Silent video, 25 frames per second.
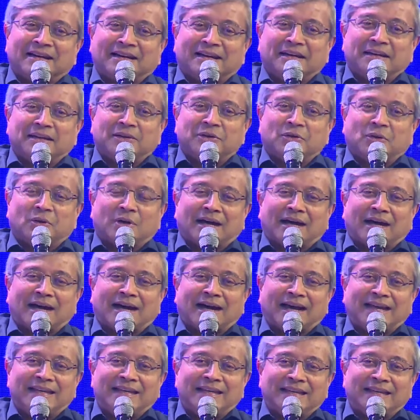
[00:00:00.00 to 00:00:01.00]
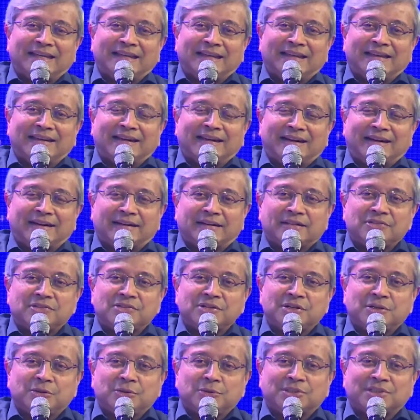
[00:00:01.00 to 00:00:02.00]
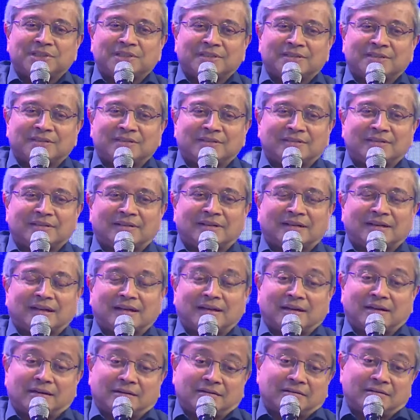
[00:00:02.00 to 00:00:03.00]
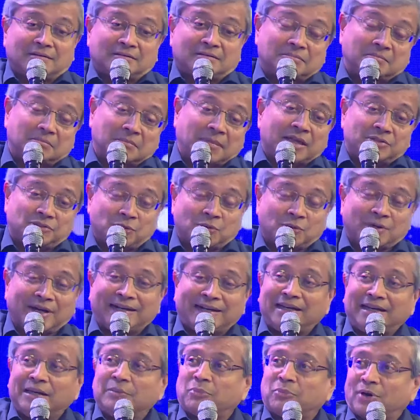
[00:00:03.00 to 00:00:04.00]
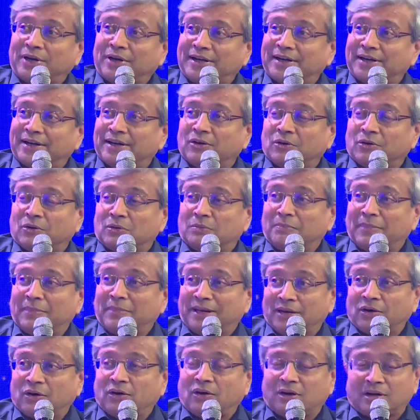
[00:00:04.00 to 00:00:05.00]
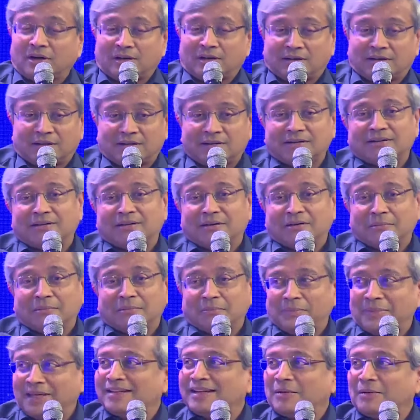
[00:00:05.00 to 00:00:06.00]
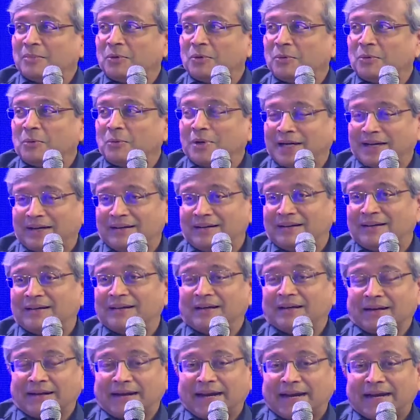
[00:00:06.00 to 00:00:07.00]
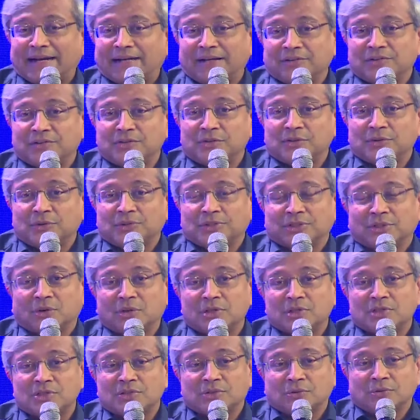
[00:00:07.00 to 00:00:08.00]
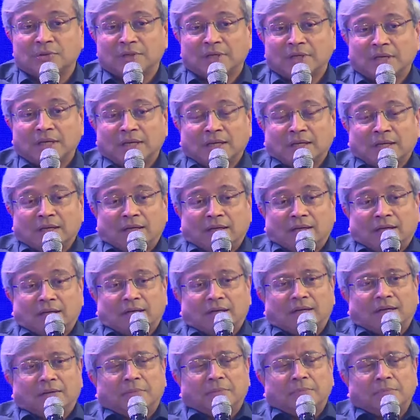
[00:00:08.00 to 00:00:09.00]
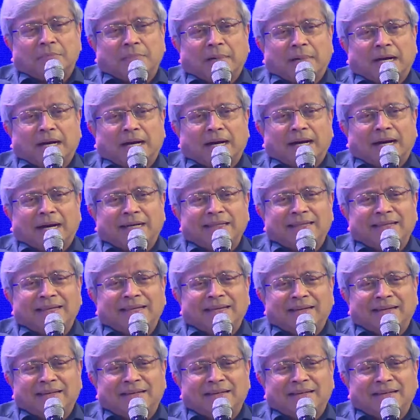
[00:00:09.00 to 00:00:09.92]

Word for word: you know a highly rated institution uh, as you rightly pointed out may not uh, be the number one uh, ranked institution also um, i think